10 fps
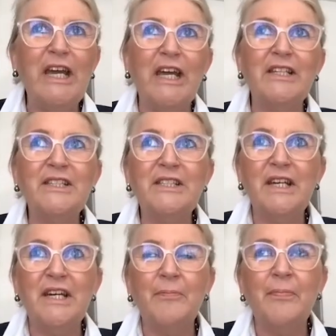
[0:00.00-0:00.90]
And
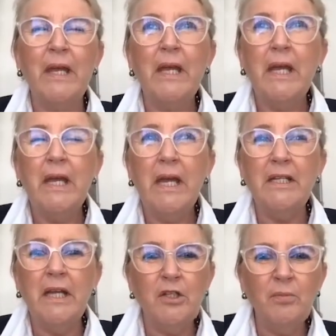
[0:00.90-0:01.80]

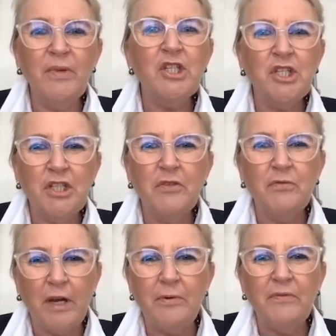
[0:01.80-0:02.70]
you mentioned it
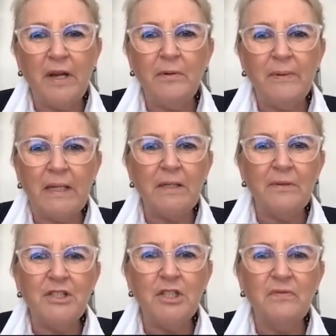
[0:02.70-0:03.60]
very, very well,
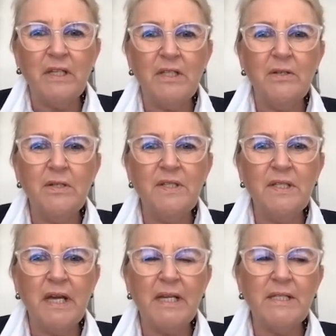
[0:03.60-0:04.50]
Gretchen, when you
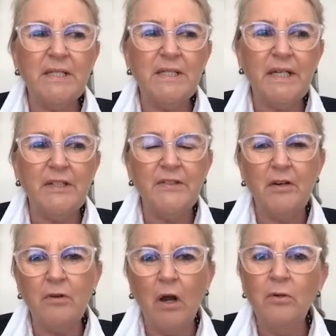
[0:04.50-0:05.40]
said that the
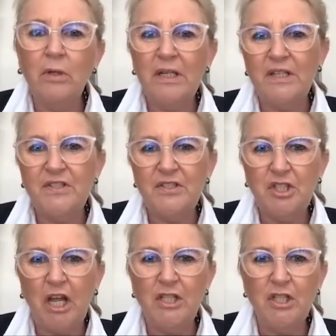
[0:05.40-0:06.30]
role is
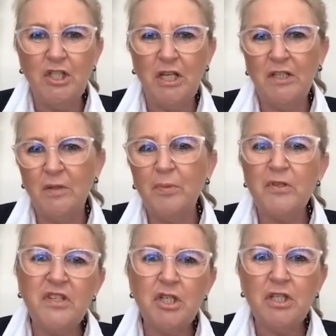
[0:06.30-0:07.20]
changing, the
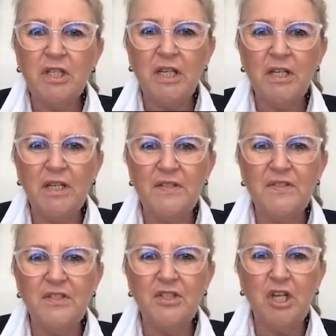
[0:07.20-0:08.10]
positioning
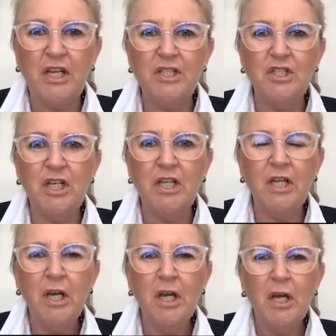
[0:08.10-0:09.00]
is
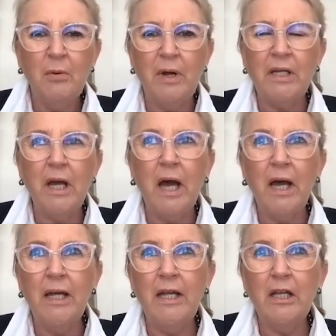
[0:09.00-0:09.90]
changing. When
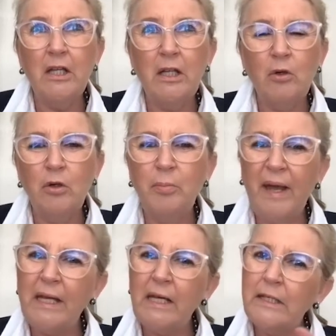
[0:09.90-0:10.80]
I look
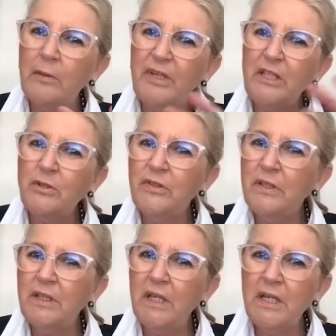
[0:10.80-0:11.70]
back a little bit to the
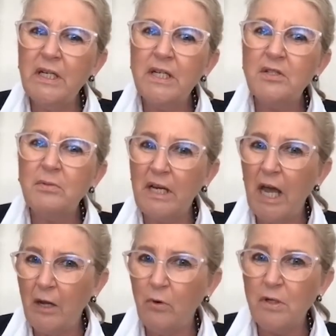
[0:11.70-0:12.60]
years when
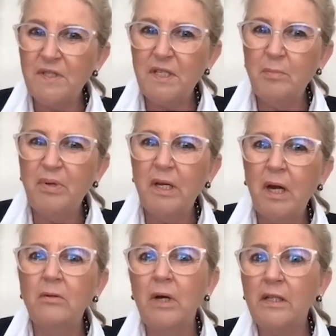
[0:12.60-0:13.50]
I was
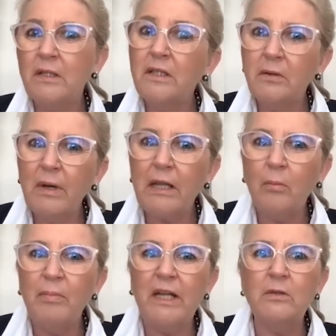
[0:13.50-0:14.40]
CPO and the
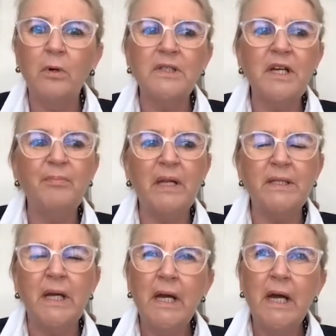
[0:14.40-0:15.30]
development, what
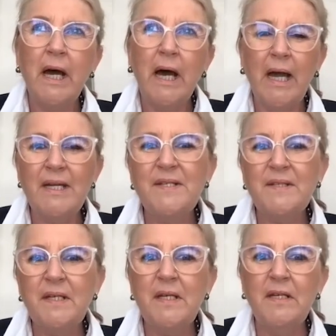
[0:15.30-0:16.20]
happened, I
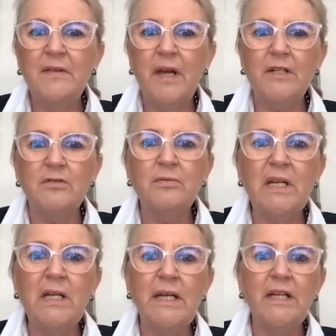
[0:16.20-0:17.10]
see that
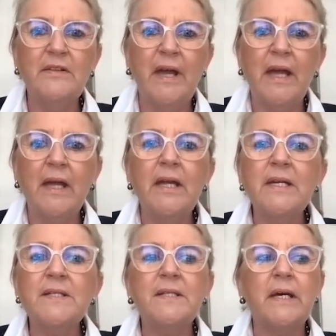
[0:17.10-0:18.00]
really there
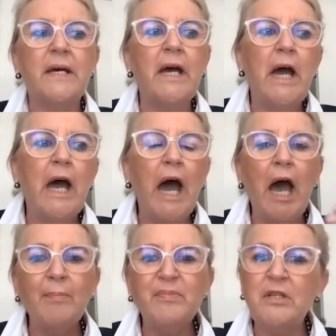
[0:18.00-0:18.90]
is a
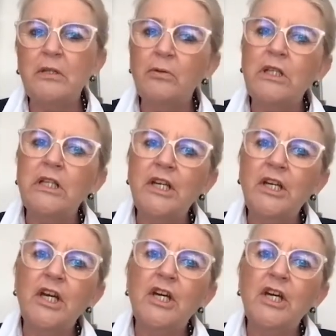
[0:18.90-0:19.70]
absolutely